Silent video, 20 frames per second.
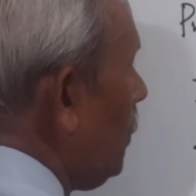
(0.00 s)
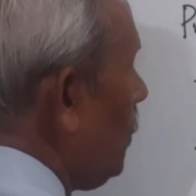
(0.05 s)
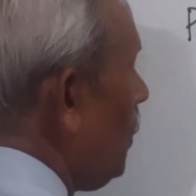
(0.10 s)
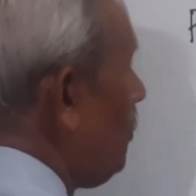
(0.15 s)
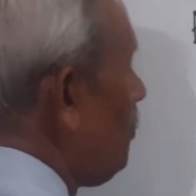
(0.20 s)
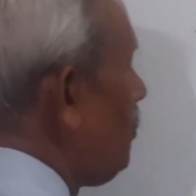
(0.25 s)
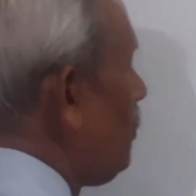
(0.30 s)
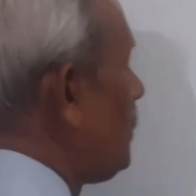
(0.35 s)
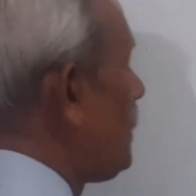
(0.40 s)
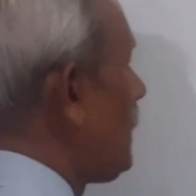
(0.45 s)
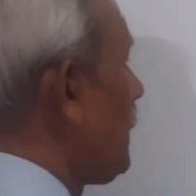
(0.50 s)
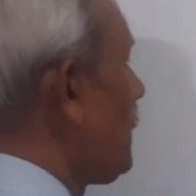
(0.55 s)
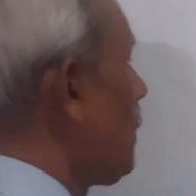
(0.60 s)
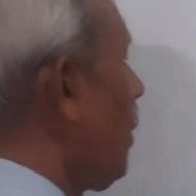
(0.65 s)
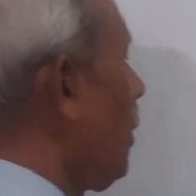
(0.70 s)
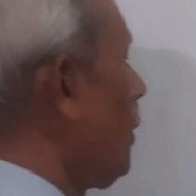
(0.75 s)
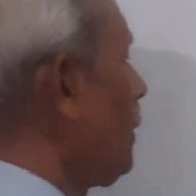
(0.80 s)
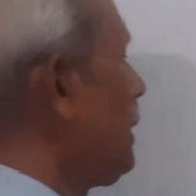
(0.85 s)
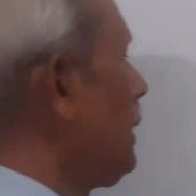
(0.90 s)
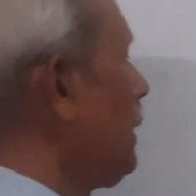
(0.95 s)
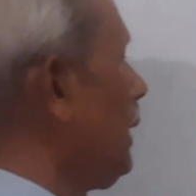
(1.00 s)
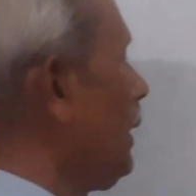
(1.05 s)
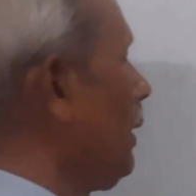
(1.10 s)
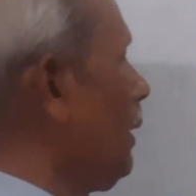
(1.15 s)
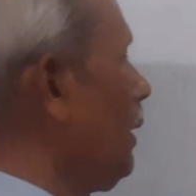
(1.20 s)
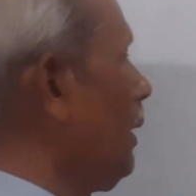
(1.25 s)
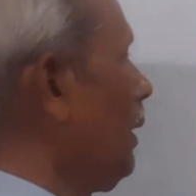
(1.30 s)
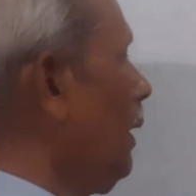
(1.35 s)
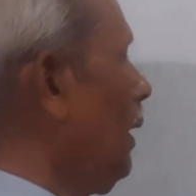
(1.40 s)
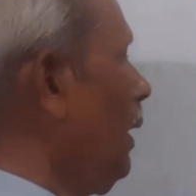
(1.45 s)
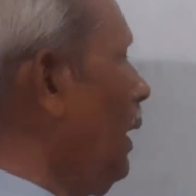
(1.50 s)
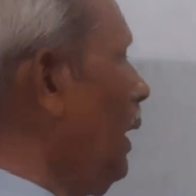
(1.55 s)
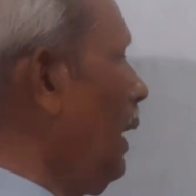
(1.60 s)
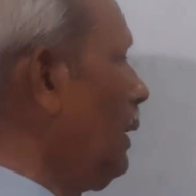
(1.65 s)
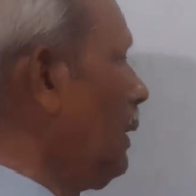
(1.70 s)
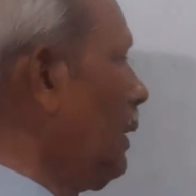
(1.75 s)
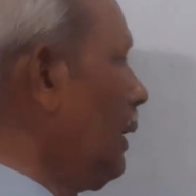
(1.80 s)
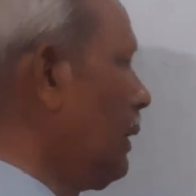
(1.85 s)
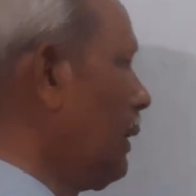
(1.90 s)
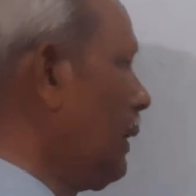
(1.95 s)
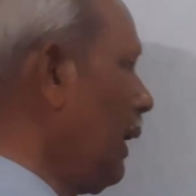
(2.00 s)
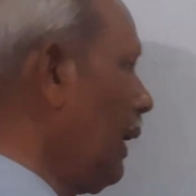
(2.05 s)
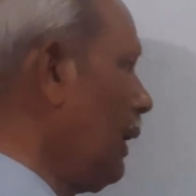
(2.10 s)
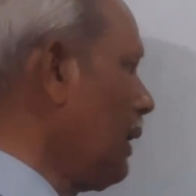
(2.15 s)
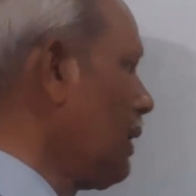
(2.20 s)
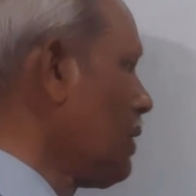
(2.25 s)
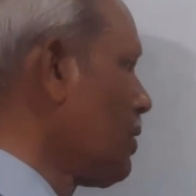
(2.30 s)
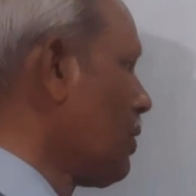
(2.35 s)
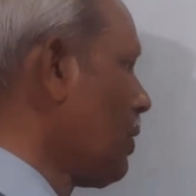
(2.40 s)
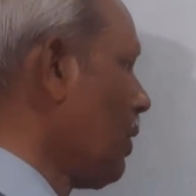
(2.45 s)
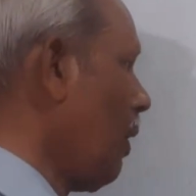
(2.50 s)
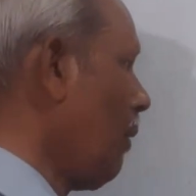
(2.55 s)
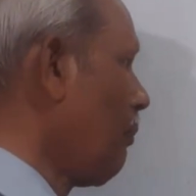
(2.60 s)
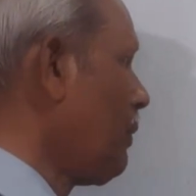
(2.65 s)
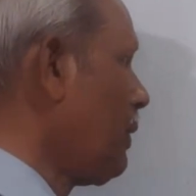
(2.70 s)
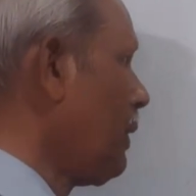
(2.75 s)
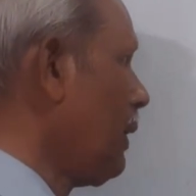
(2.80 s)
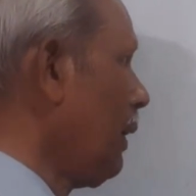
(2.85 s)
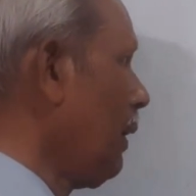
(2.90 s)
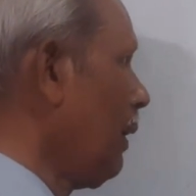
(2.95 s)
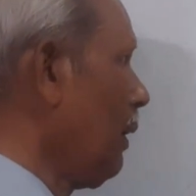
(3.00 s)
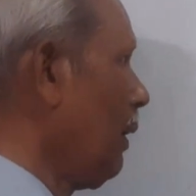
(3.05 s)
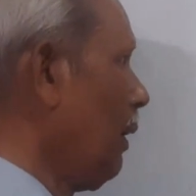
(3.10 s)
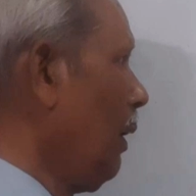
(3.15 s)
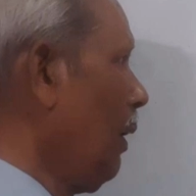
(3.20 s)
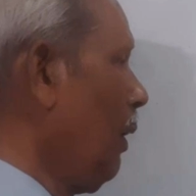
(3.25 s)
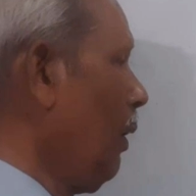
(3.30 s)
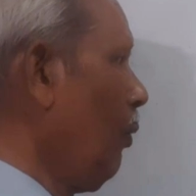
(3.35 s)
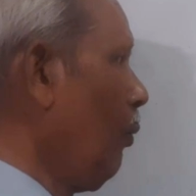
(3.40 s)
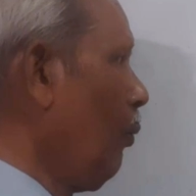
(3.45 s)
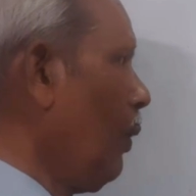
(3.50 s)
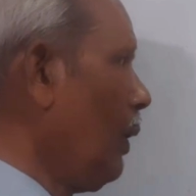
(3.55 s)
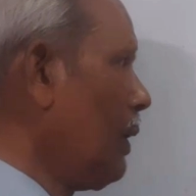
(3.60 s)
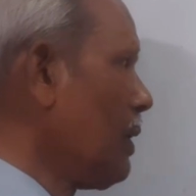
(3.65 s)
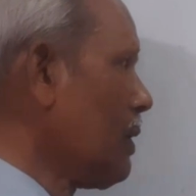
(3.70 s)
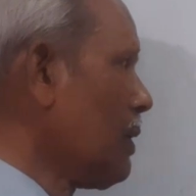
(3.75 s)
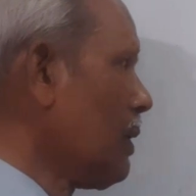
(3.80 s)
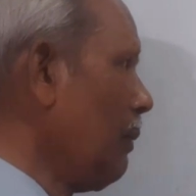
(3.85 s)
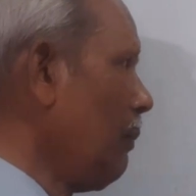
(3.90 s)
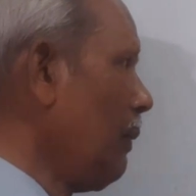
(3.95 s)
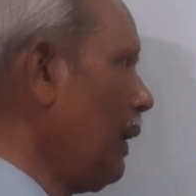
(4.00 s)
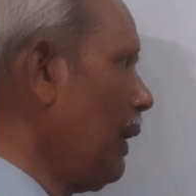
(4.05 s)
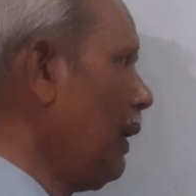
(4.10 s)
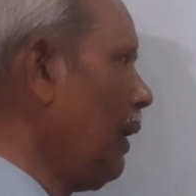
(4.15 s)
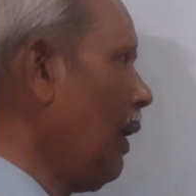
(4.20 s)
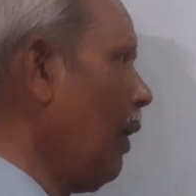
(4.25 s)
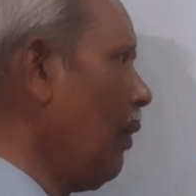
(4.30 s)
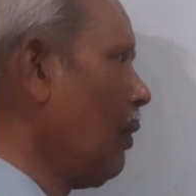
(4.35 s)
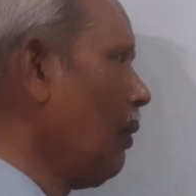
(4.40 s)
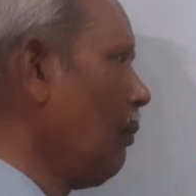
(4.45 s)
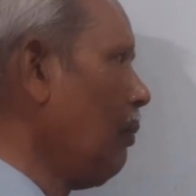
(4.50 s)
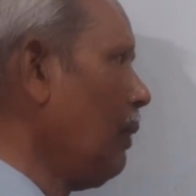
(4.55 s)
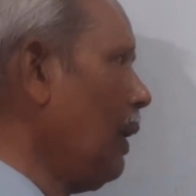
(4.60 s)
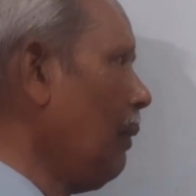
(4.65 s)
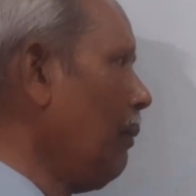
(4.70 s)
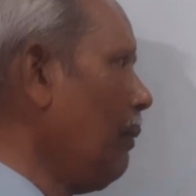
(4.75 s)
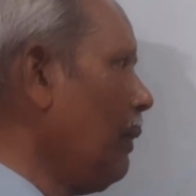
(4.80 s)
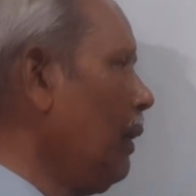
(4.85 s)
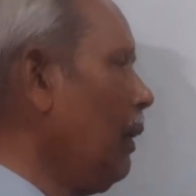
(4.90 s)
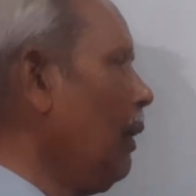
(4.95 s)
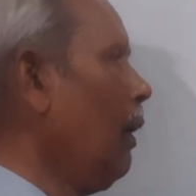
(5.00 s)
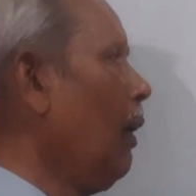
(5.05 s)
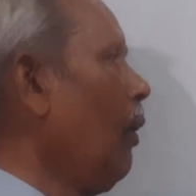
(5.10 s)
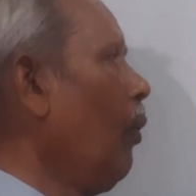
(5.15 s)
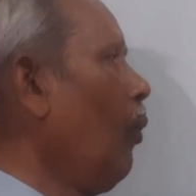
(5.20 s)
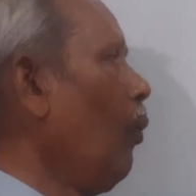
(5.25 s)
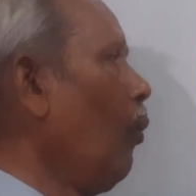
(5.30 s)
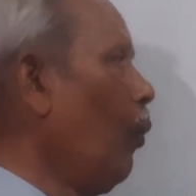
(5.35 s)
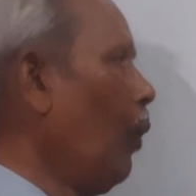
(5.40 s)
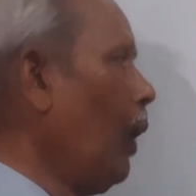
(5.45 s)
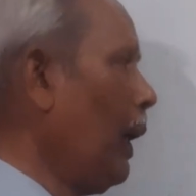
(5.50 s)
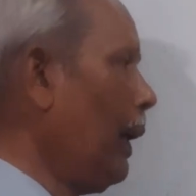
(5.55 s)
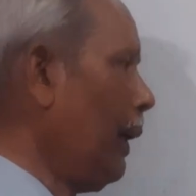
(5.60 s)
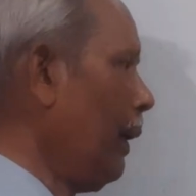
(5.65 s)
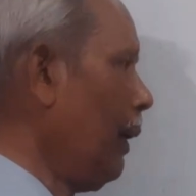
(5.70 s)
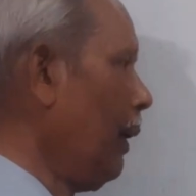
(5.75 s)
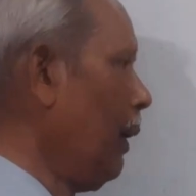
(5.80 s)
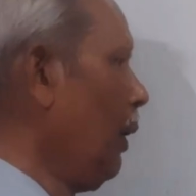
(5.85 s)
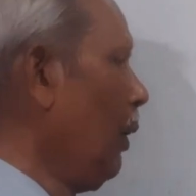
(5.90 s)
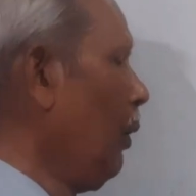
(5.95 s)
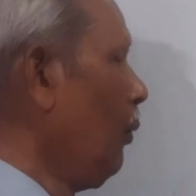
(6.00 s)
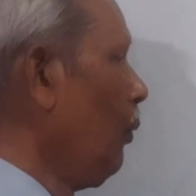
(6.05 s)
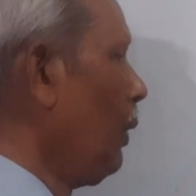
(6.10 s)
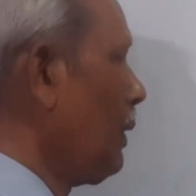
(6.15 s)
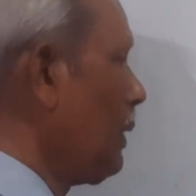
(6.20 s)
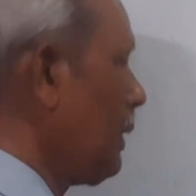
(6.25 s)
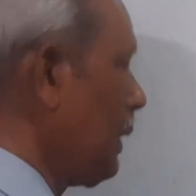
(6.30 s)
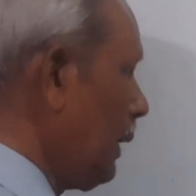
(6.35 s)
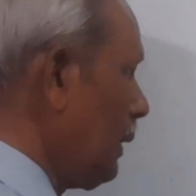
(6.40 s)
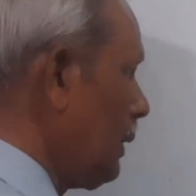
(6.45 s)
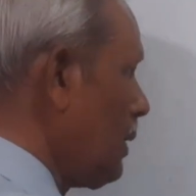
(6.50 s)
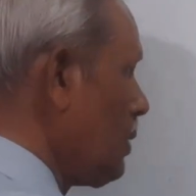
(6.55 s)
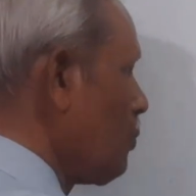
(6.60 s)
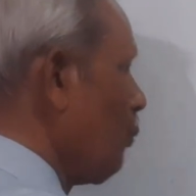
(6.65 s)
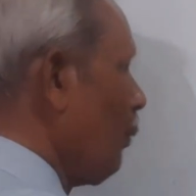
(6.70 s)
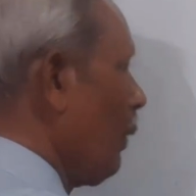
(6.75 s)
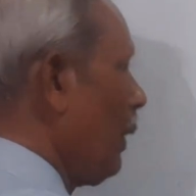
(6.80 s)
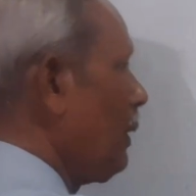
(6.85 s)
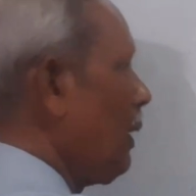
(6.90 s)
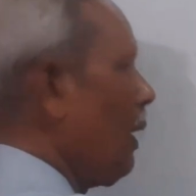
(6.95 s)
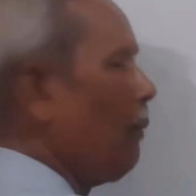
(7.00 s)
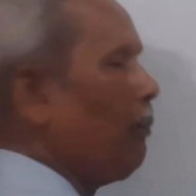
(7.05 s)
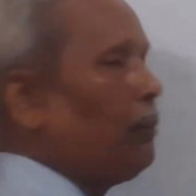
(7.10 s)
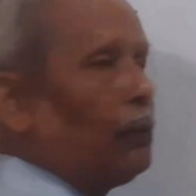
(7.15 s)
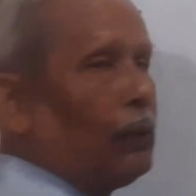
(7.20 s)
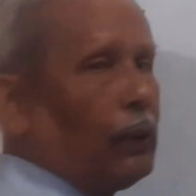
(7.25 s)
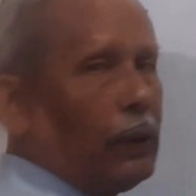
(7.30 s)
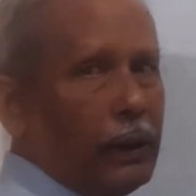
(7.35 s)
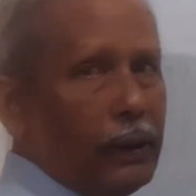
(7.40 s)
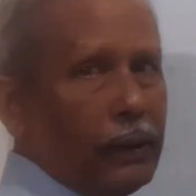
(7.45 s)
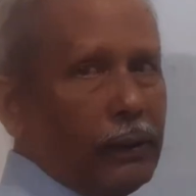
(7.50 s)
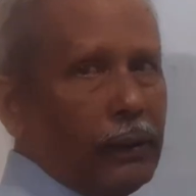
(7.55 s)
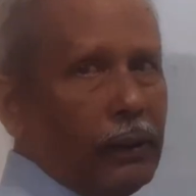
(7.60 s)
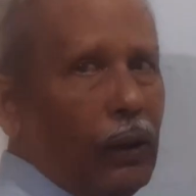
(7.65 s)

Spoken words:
We put a dot here, the 10 is dropped here. What is remaining out of 11? 1. We take this 1 upward.